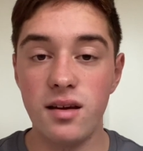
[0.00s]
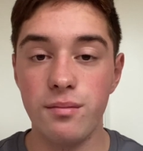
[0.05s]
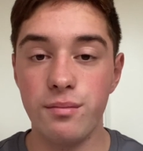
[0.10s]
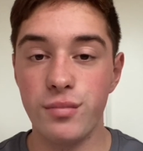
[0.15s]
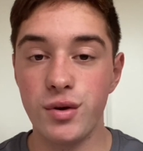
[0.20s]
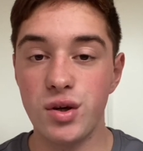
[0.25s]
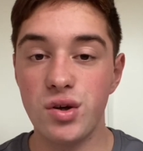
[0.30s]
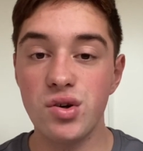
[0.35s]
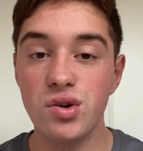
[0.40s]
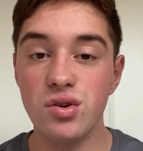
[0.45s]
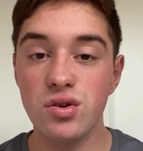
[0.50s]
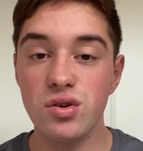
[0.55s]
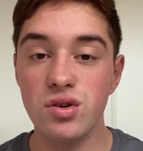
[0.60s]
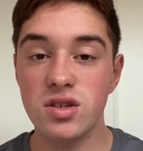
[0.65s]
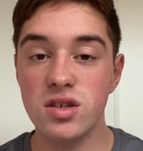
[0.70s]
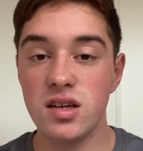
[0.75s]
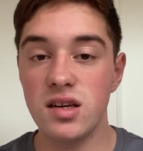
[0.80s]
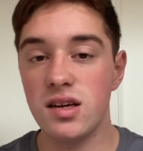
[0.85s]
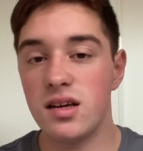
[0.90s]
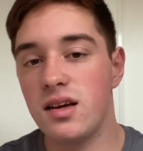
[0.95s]

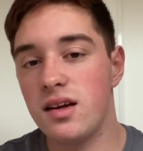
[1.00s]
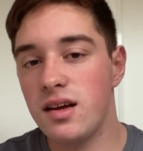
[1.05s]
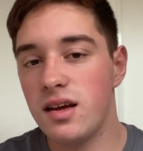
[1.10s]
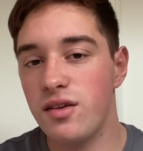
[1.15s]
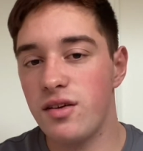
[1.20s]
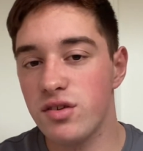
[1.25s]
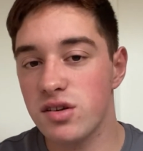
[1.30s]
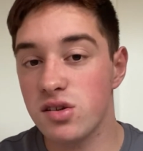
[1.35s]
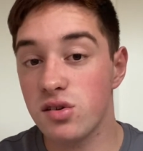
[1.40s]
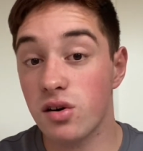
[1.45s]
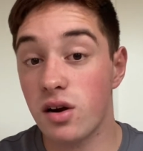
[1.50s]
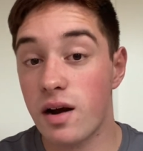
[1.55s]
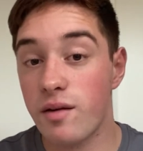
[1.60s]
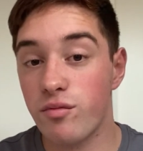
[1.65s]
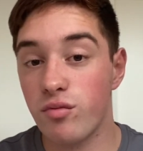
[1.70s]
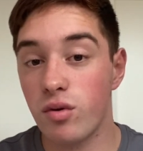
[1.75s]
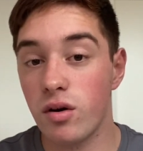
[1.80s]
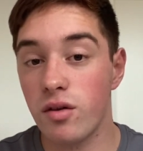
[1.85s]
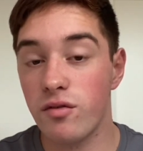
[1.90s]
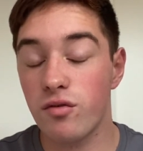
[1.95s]
Because if it's not
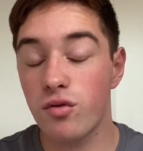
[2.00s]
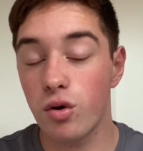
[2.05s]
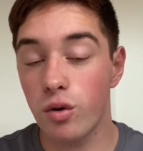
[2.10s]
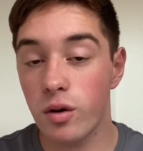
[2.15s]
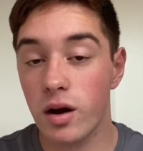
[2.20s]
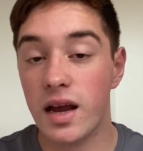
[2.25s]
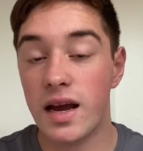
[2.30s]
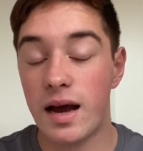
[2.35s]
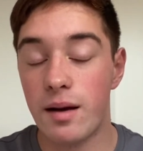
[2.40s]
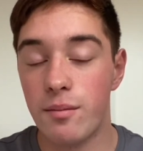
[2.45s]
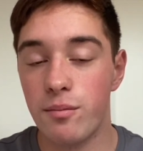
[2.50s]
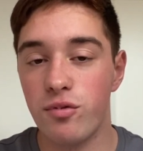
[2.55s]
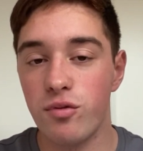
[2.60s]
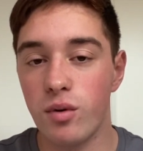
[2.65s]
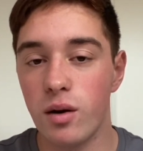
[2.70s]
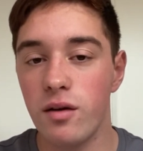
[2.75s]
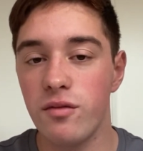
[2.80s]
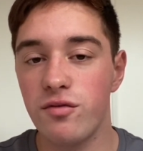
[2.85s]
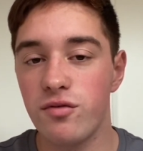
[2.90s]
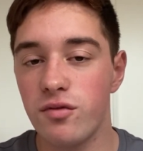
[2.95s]
CAP
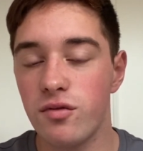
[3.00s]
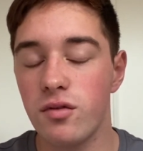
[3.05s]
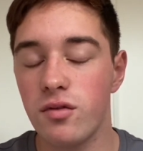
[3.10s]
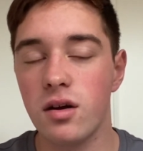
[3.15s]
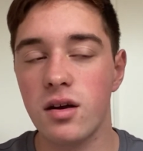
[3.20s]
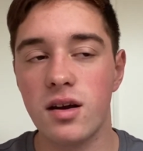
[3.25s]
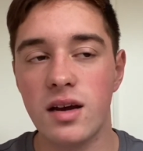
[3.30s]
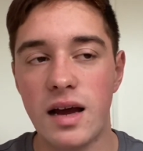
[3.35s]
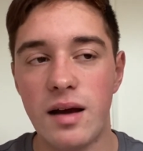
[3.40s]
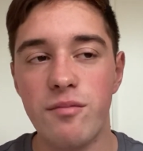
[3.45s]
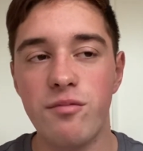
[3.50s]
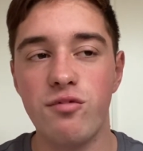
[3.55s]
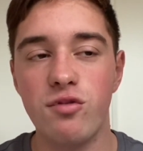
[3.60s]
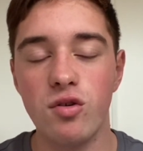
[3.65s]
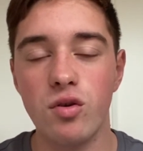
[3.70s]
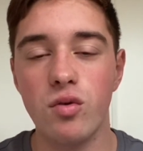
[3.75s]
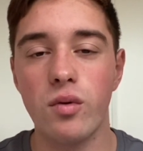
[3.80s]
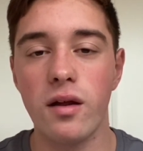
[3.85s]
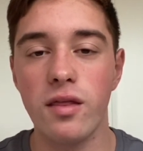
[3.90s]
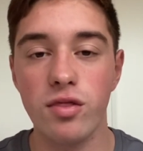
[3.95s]

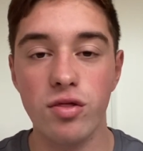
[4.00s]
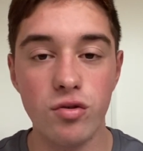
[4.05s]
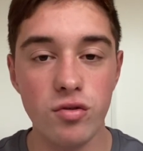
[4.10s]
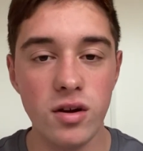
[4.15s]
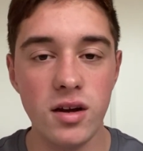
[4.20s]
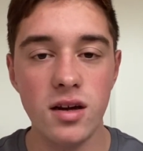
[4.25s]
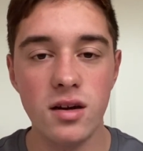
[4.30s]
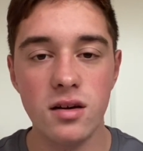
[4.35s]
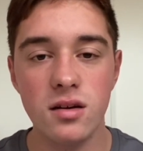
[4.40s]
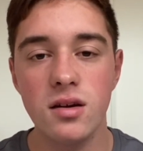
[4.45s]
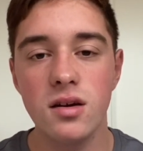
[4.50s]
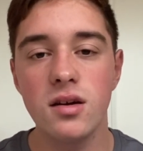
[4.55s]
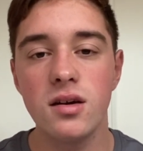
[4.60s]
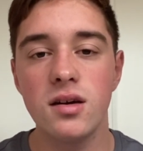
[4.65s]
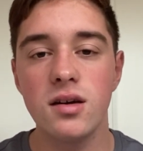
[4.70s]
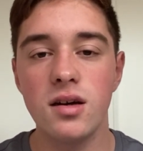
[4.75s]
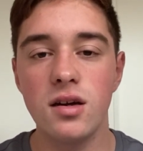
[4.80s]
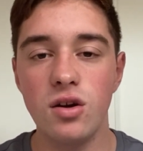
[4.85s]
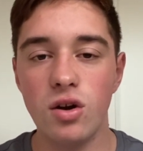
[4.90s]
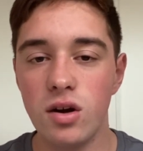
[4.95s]
413
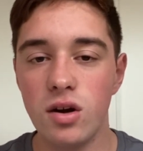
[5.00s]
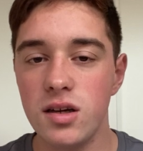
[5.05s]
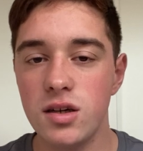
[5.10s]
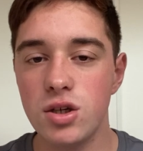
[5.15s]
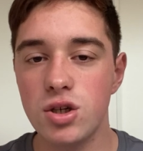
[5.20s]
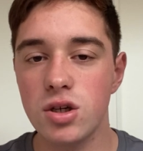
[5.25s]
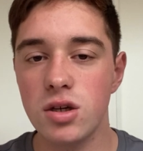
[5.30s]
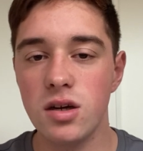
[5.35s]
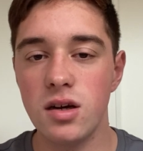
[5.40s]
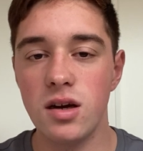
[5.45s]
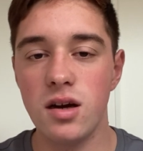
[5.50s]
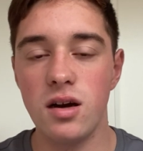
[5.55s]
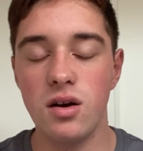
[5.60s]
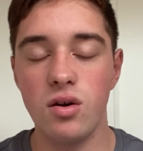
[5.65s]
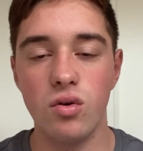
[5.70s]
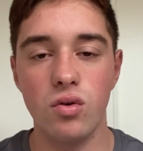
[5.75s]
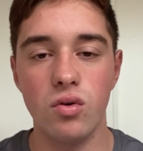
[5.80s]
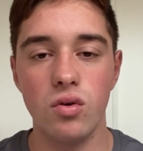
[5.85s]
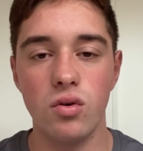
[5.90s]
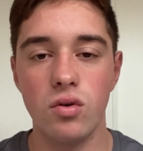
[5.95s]
knowledge
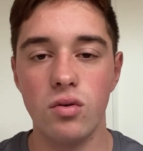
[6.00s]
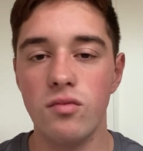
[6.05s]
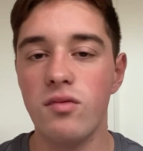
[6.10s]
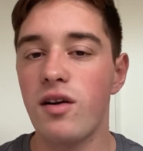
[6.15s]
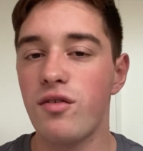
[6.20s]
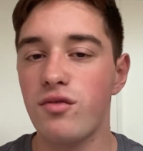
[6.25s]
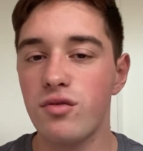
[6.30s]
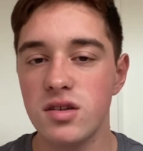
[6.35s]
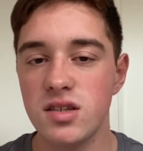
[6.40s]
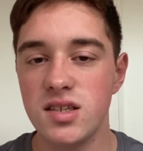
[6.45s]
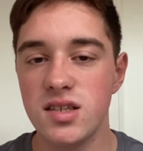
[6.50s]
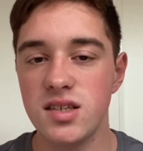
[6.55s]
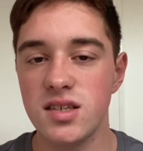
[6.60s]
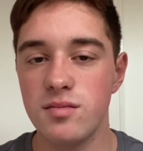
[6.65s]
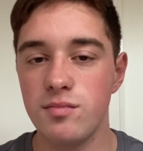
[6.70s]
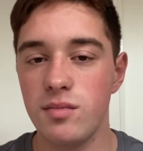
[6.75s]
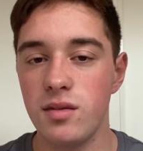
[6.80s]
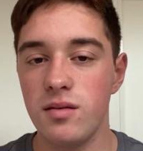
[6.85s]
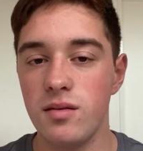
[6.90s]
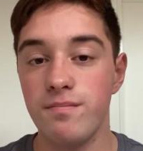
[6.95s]
or references,
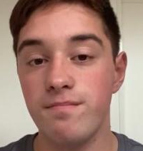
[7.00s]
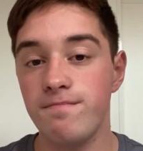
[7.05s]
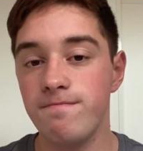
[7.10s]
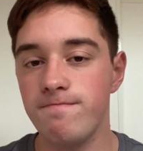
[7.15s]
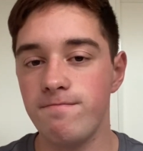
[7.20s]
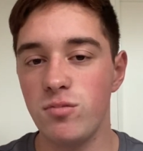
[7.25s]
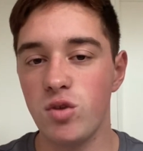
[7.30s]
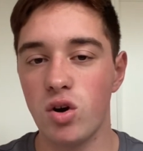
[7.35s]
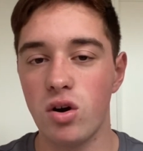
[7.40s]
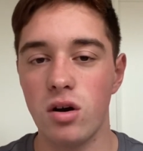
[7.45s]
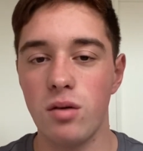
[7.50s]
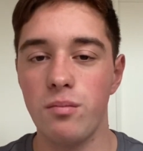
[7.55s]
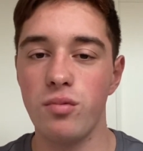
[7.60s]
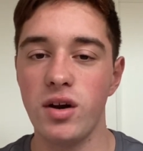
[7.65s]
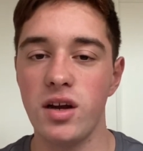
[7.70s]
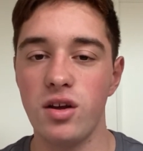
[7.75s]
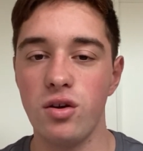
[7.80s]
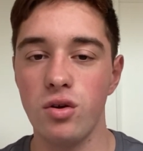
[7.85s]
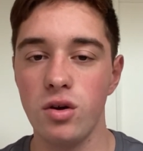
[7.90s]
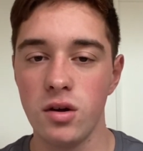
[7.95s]
not going to
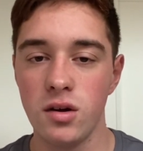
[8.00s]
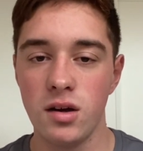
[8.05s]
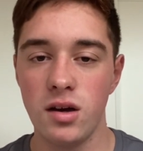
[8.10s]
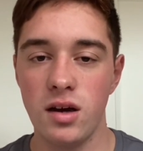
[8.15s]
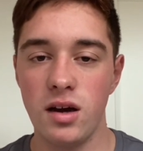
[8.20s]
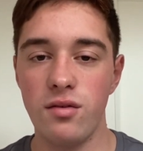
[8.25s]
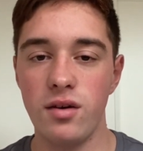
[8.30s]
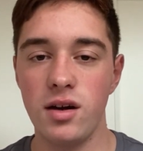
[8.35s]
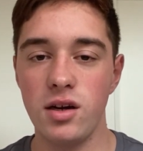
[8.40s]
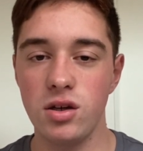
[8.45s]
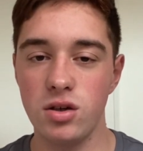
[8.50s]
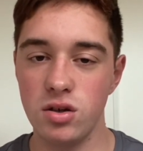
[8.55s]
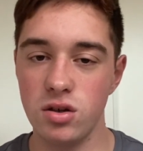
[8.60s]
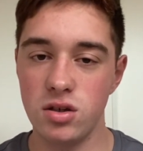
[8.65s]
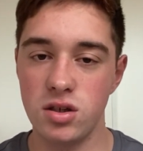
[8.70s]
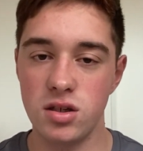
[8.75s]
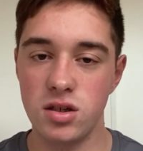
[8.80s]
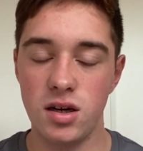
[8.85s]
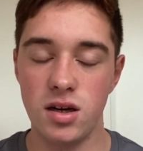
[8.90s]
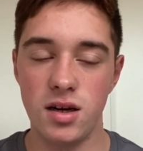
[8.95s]
bring you a very good,